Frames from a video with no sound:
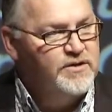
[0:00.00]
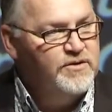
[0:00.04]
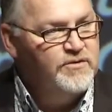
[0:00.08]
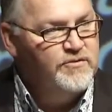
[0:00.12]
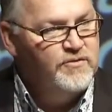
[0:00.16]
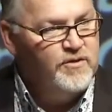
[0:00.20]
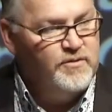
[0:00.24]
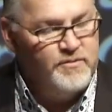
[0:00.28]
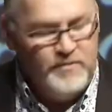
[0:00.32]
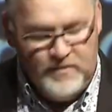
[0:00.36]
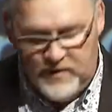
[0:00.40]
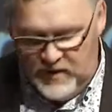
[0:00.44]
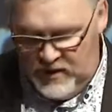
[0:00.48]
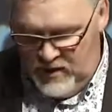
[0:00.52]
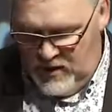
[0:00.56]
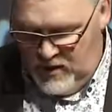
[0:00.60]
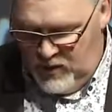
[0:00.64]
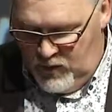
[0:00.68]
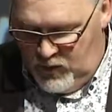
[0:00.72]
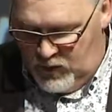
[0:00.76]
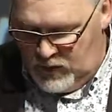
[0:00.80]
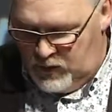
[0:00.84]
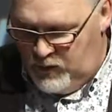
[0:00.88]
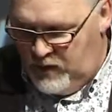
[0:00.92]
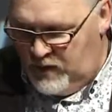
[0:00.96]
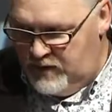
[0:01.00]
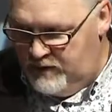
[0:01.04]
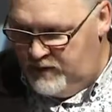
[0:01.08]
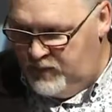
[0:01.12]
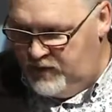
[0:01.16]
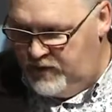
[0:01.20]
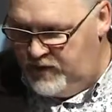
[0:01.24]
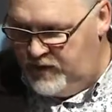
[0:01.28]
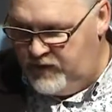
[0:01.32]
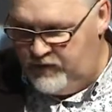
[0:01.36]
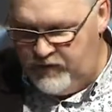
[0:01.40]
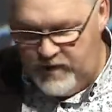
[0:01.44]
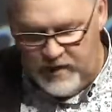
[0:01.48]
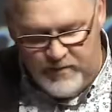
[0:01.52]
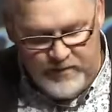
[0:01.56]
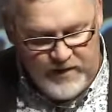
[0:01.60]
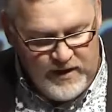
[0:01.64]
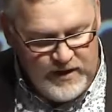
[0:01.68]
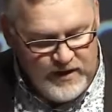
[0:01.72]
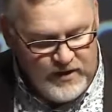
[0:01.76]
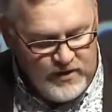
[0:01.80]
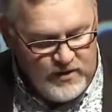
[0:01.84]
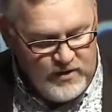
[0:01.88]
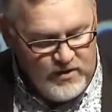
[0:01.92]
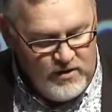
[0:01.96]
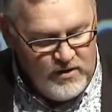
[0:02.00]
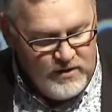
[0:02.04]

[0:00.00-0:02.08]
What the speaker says: group, was $1.3 billion.